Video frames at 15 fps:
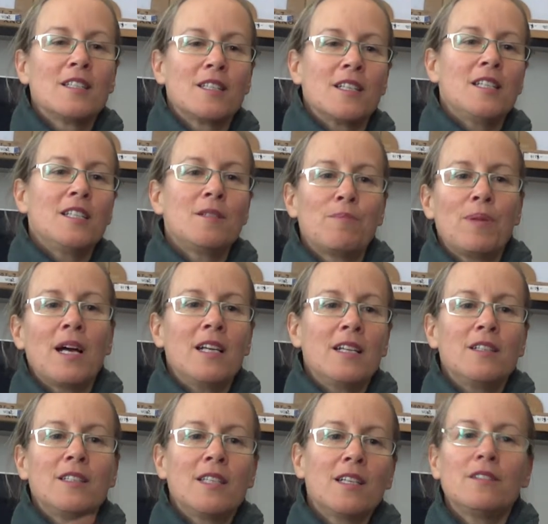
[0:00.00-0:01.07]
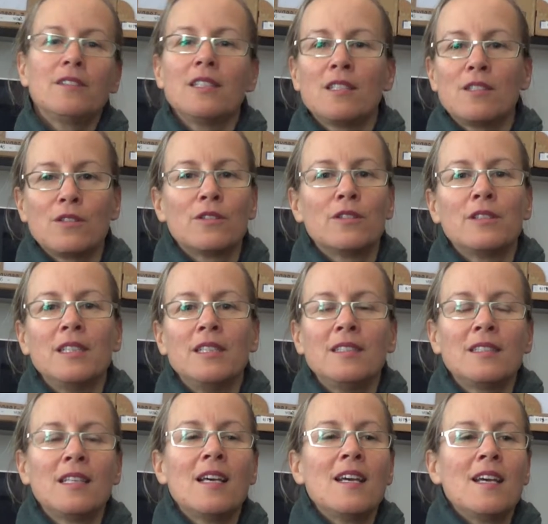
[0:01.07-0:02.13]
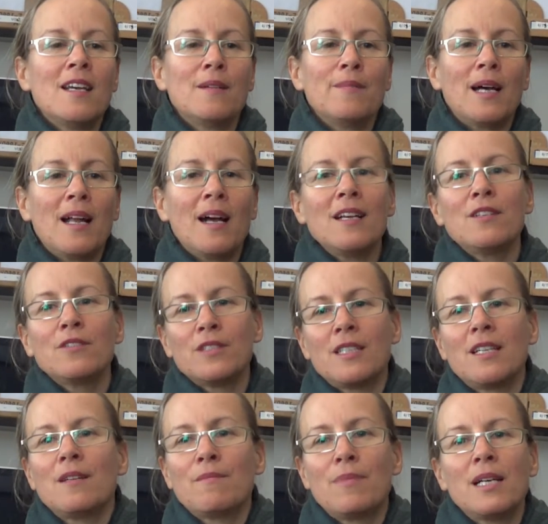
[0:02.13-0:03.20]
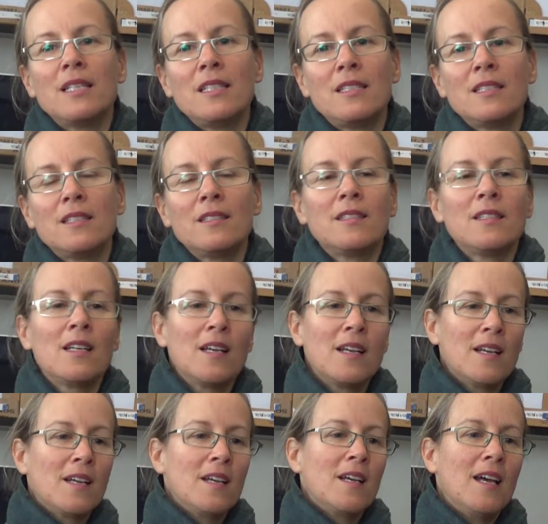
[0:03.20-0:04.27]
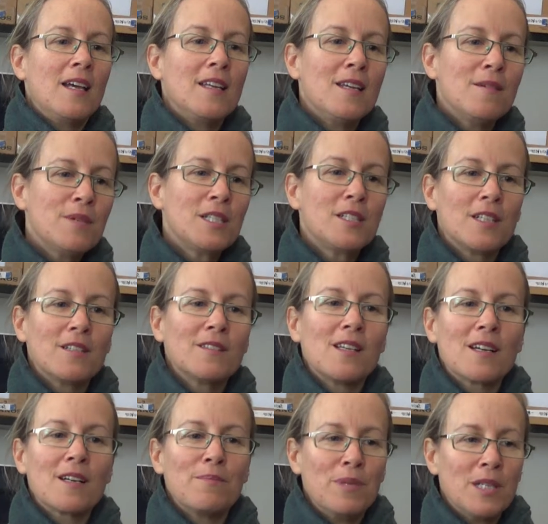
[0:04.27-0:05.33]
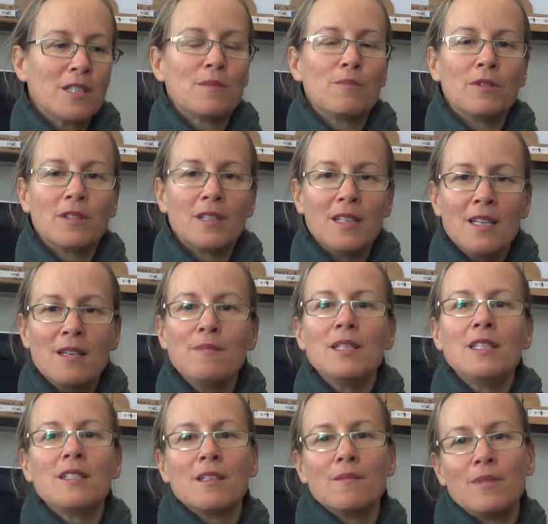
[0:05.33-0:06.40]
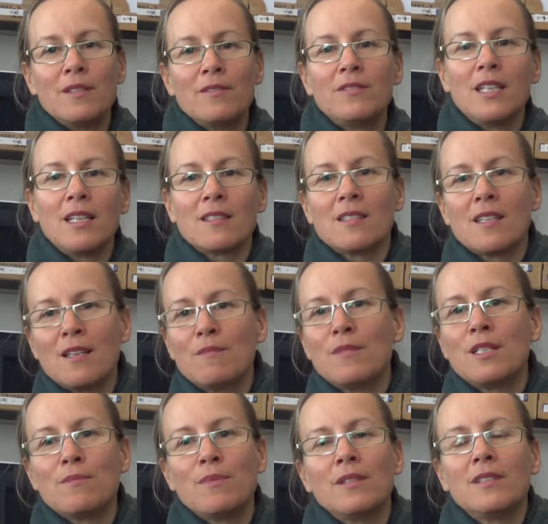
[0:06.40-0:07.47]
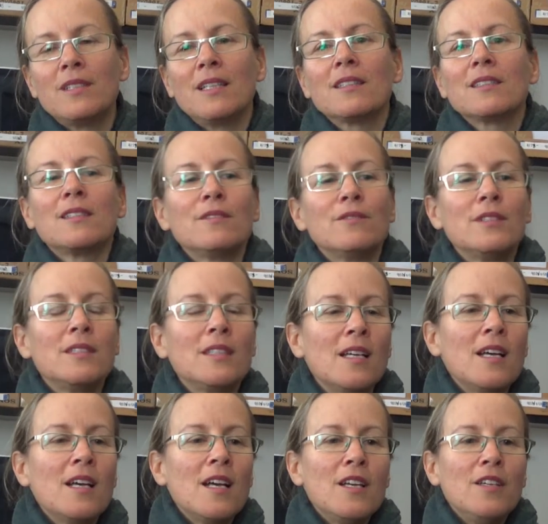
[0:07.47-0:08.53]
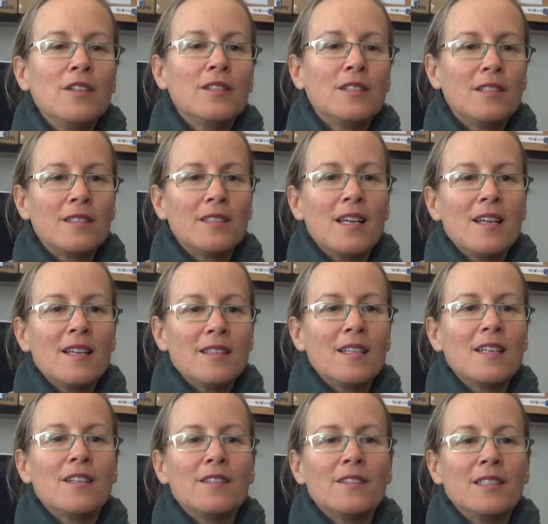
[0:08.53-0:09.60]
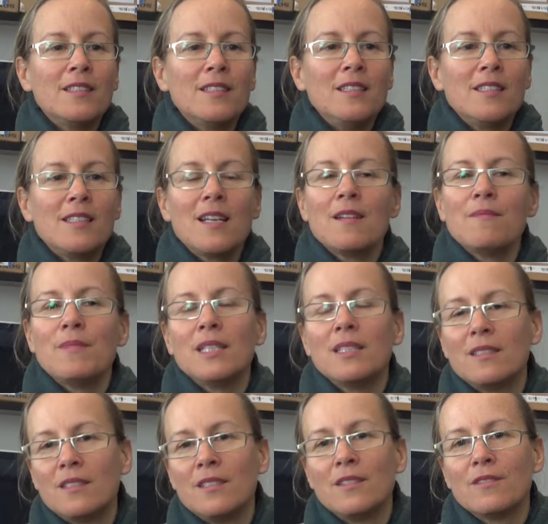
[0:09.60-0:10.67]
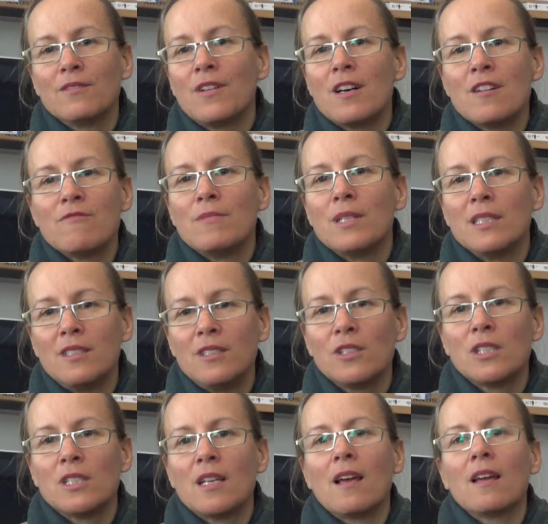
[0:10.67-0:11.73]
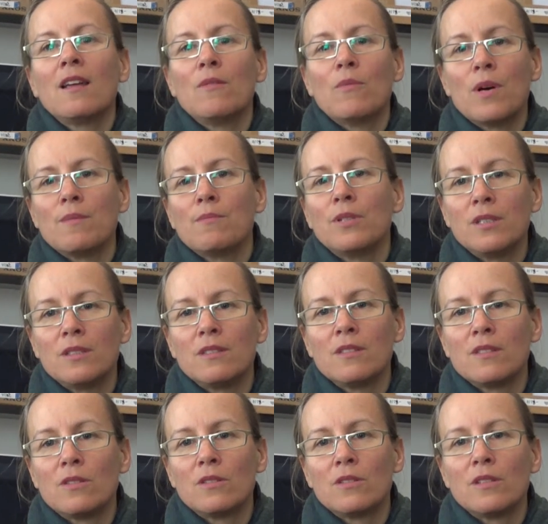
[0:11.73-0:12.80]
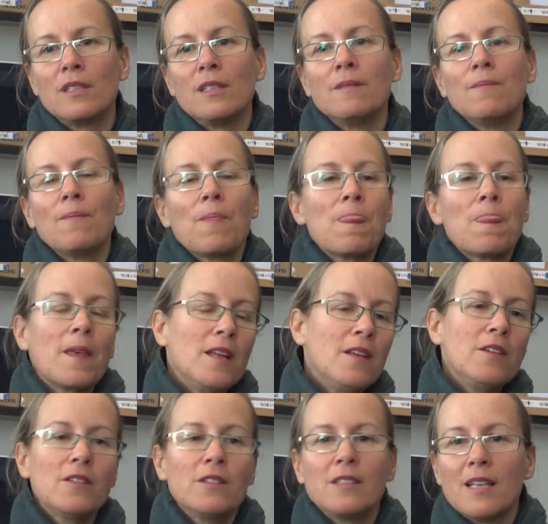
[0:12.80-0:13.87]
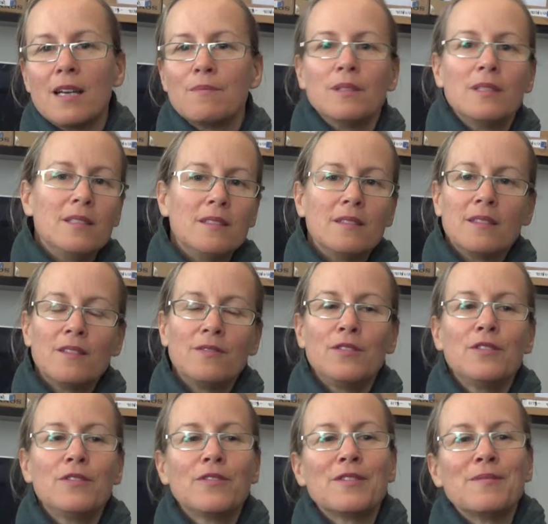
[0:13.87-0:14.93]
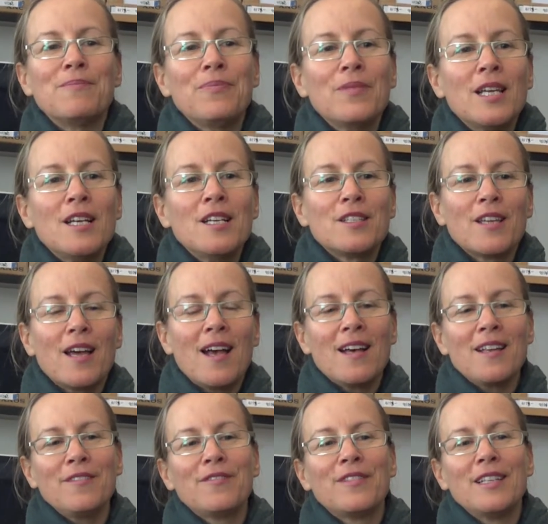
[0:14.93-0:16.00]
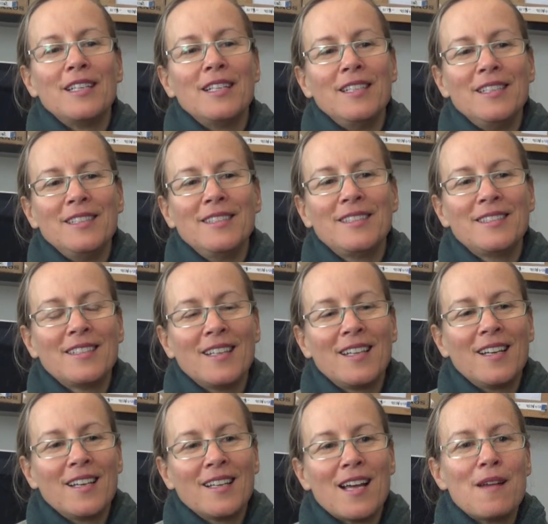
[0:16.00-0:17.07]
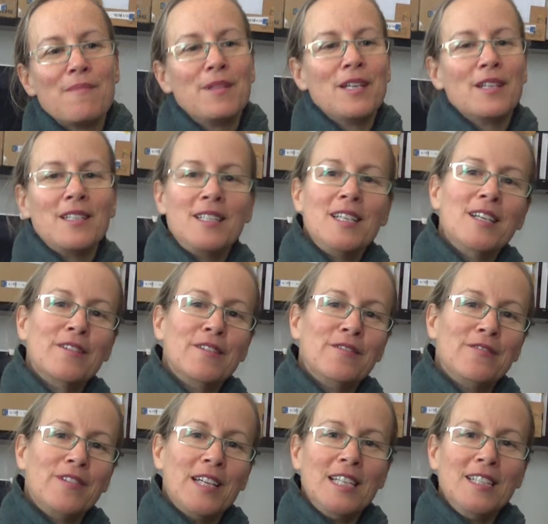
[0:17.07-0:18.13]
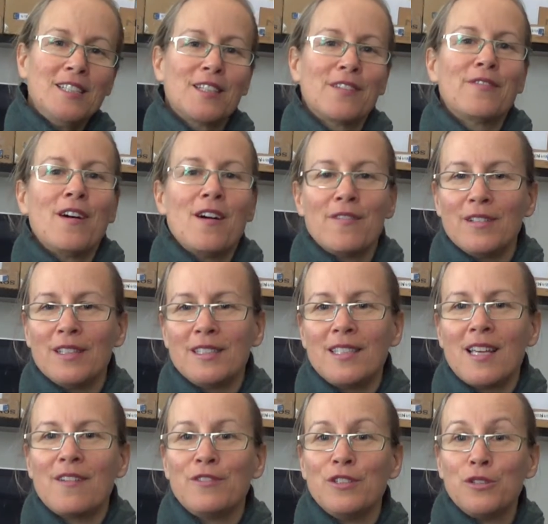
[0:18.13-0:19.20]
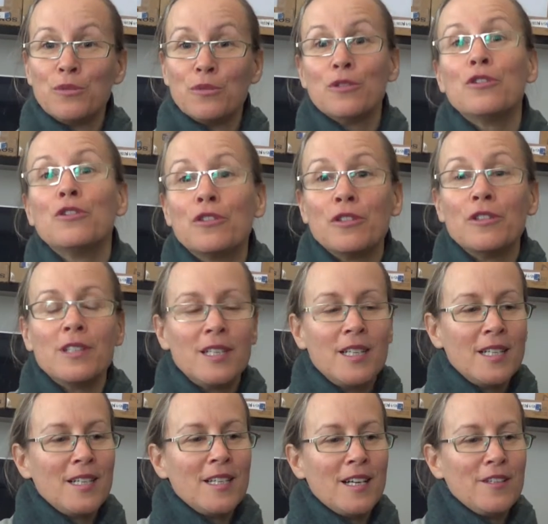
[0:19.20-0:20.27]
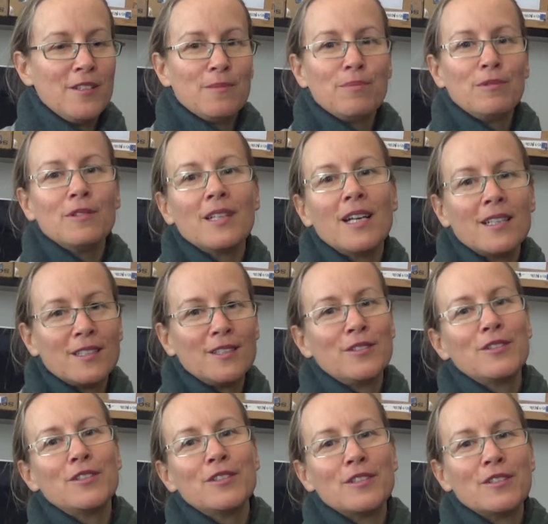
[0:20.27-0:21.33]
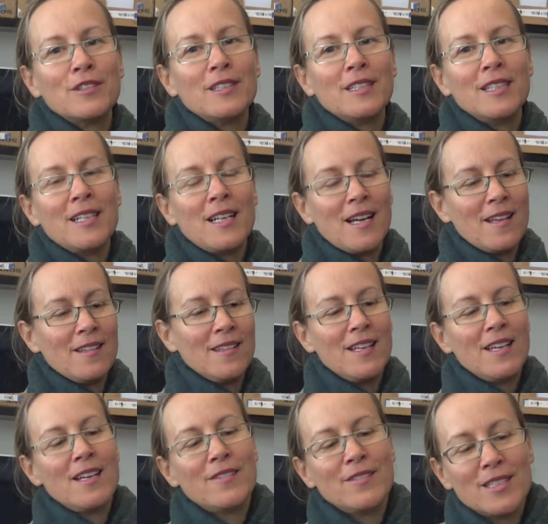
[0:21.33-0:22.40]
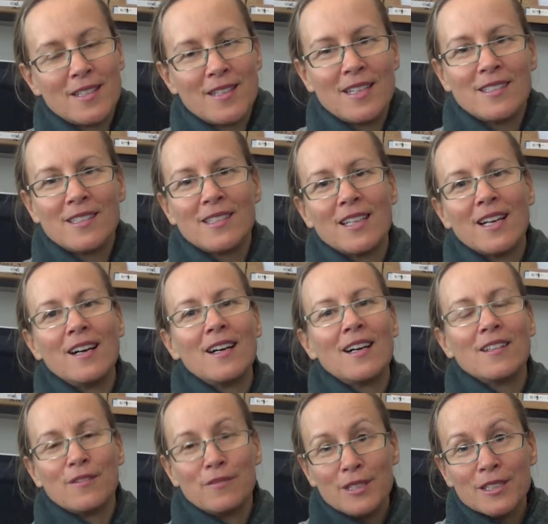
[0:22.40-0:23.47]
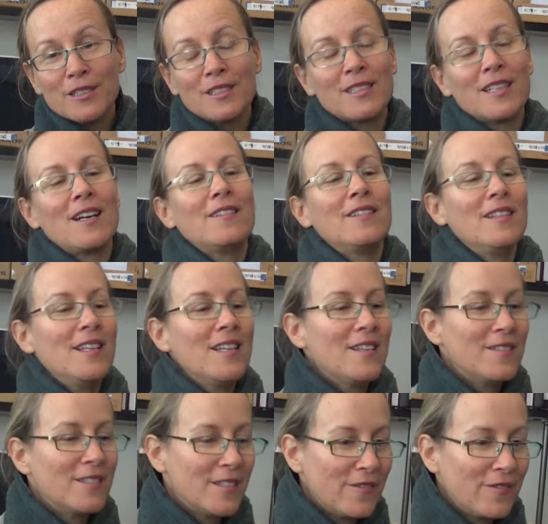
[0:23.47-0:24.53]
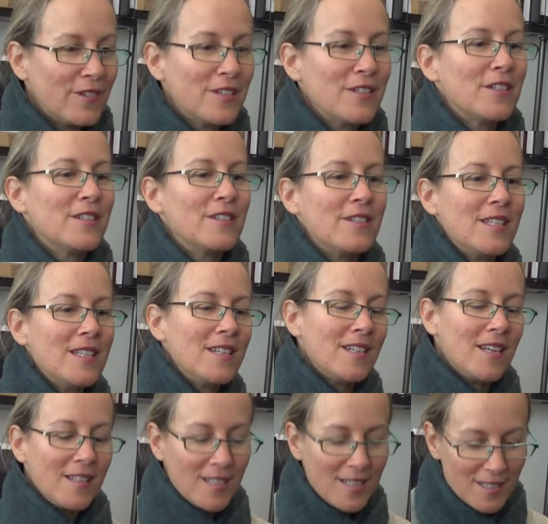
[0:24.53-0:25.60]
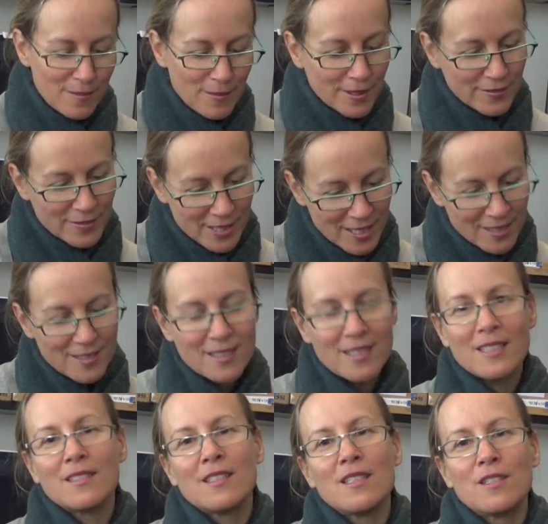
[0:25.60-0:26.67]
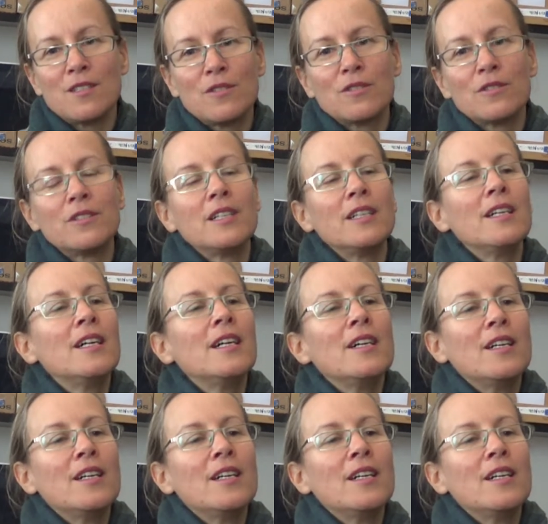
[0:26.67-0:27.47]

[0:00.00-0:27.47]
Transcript: So each page, it told their stories in about 8 or 10 pages. An image is like a picture book, an image and a bit of text, image, a bit of text. It was, you could stand there and in 10 minutes, 5 minutes, you could take in one person's story, and you could dabble in a few of them. So out of these came the idea of, for each survivor, let's have a drawer, and you pull out a drawer, and there is their star, the real star, and there is a photo, and there's a bit of text, and that's their story.